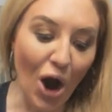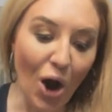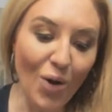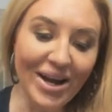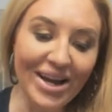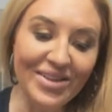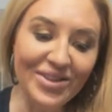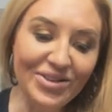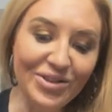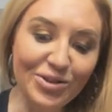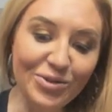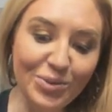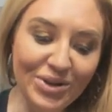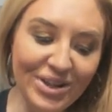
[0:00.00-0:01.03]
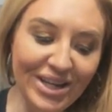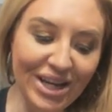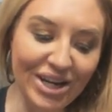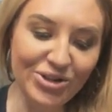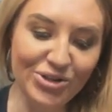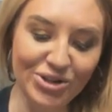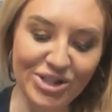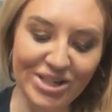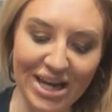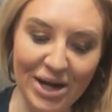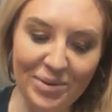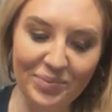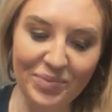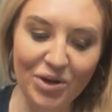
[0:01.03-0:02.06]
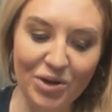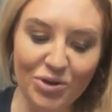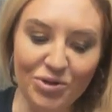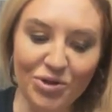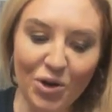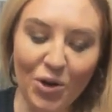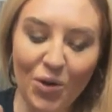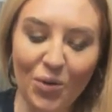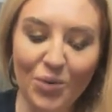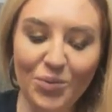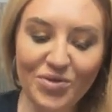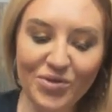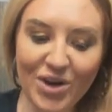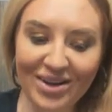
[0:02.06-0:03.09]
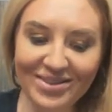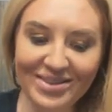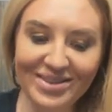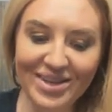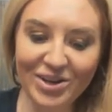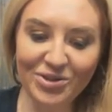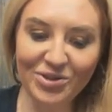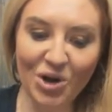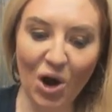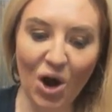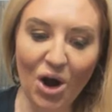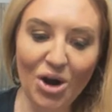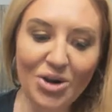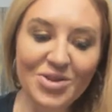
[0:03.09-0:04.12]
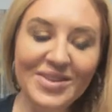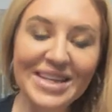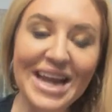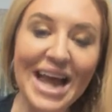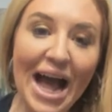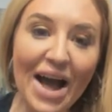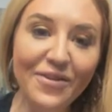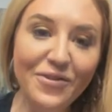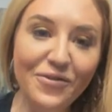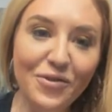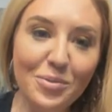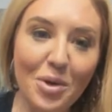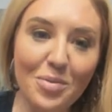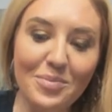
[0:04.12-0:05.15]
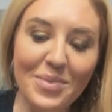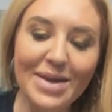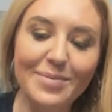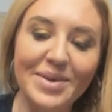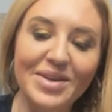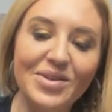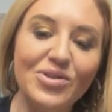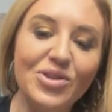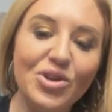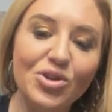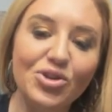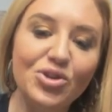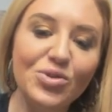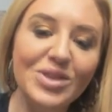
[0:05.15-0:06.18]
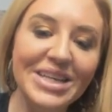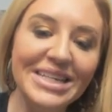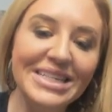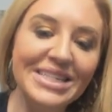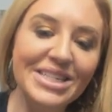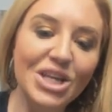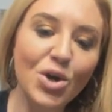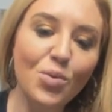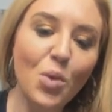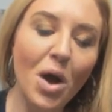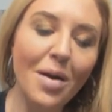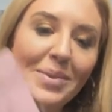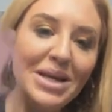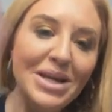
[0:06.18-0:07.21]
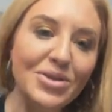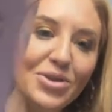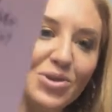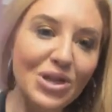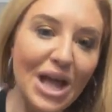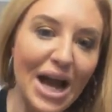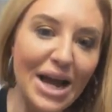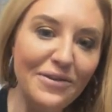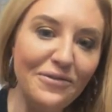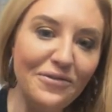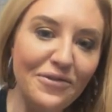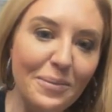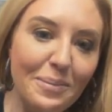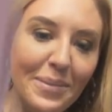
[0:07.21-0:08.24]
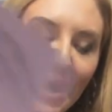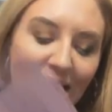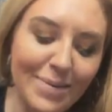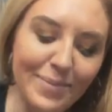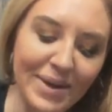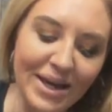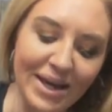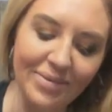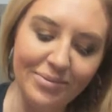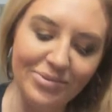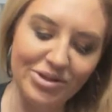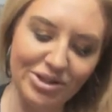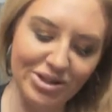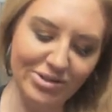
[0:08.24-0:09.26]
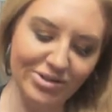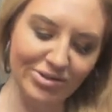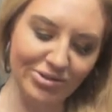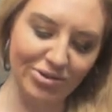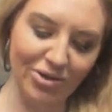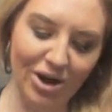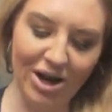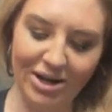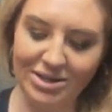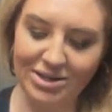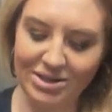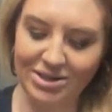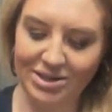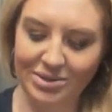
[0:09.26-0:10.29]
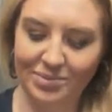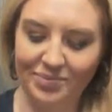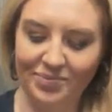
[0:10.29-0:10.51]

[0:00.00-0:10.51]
Okay, this is really interesting. So we've got six cards and half of them are maybes. Do they still want me in their life? Maybe. Jesus Christ.